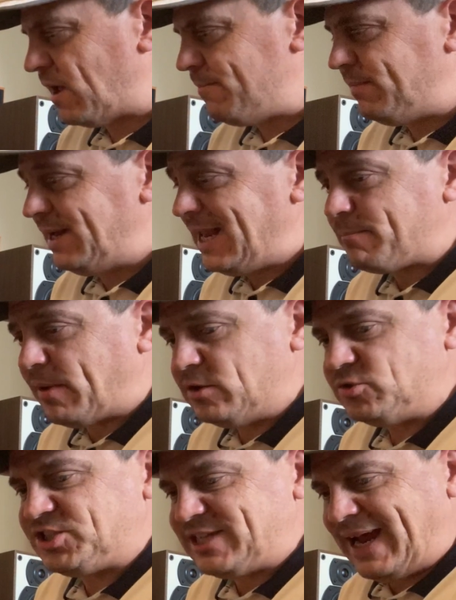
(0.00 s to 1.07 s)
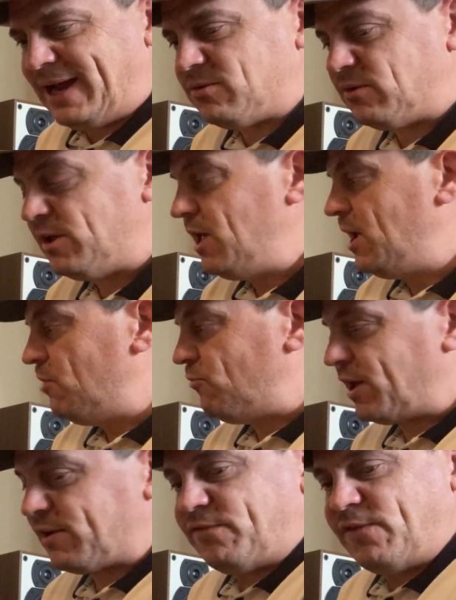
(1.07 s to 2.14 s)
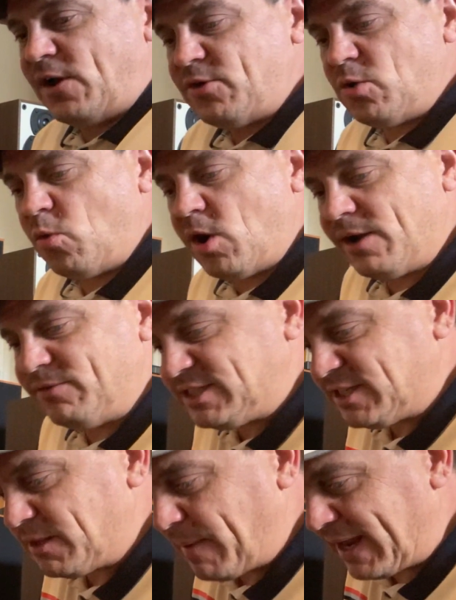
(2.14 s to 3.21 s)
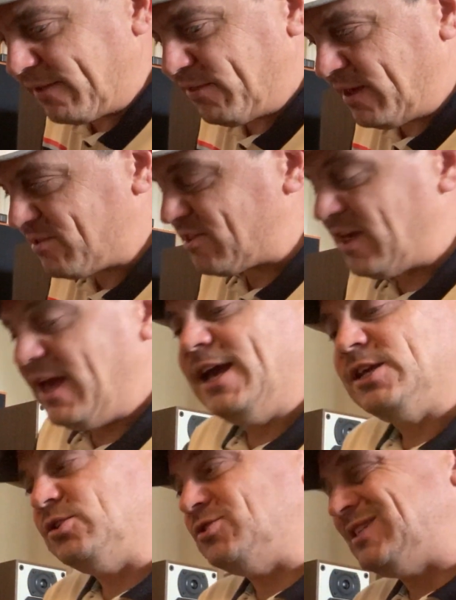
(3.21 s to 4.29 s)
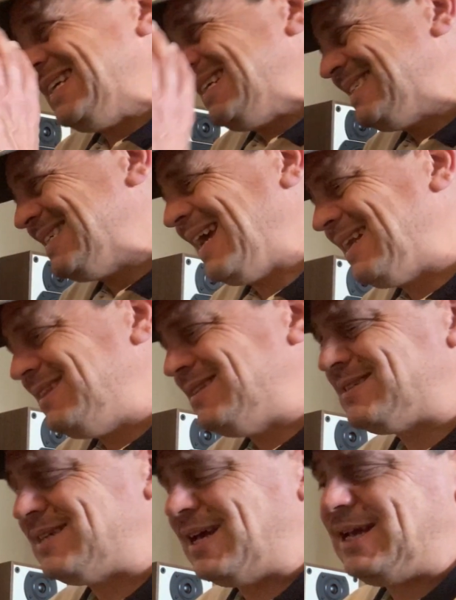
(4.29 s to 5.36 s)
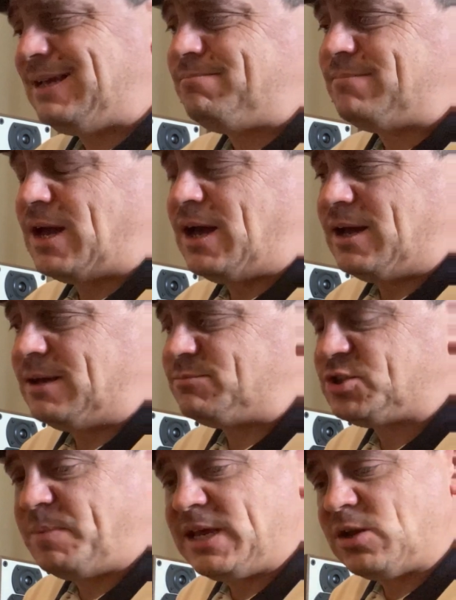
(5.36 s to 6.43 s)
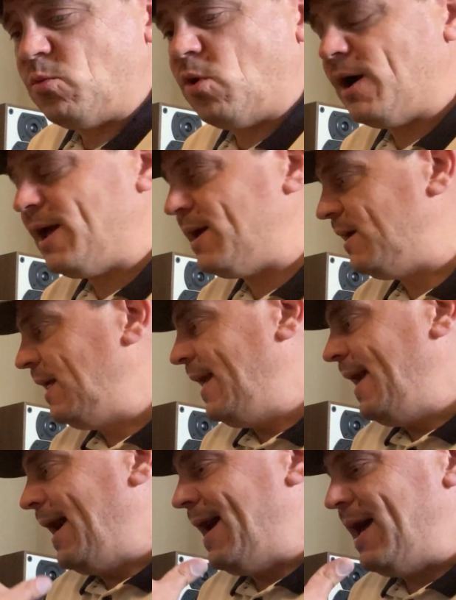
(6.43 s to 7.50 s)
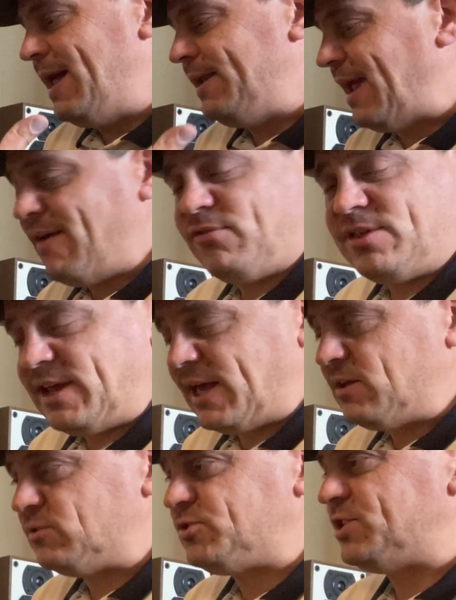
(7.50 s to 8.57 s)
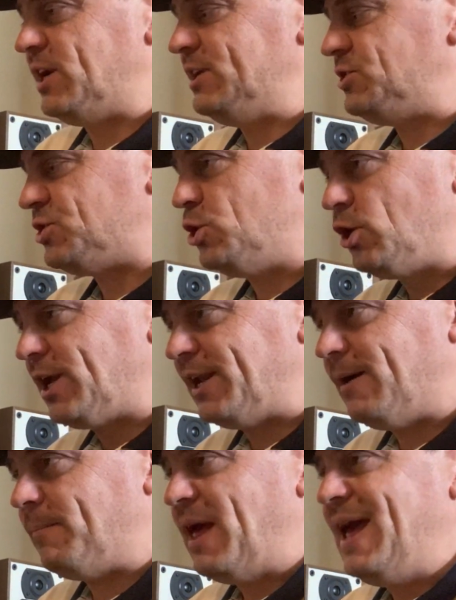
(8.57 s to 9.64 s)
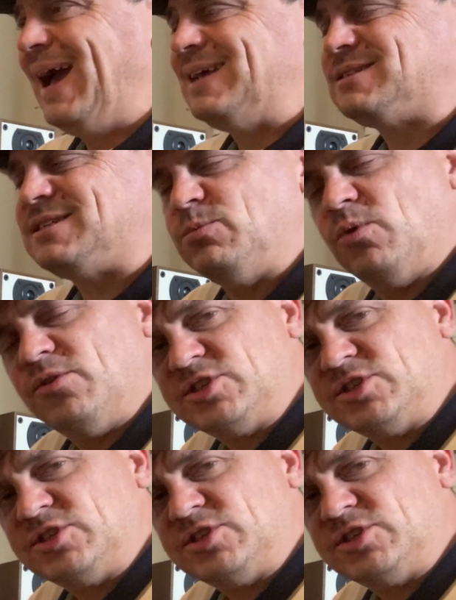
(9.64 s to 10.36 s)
link posts out, running a phono wire into the back of this, using exactly the same speaker wire and everything else, and just hook it up and see what the